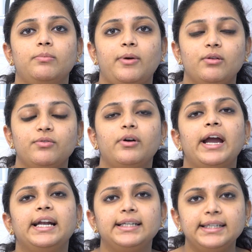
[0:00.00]
mouth for
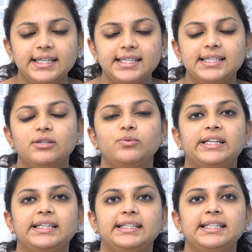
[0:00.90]
at least
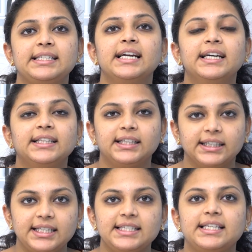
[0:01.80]

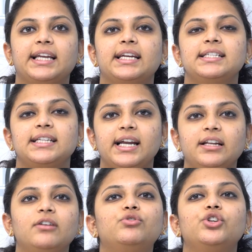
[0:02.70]
30 seconds
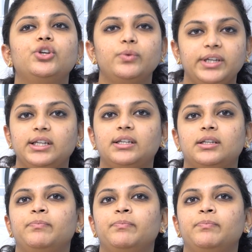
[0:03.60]
right after you eat.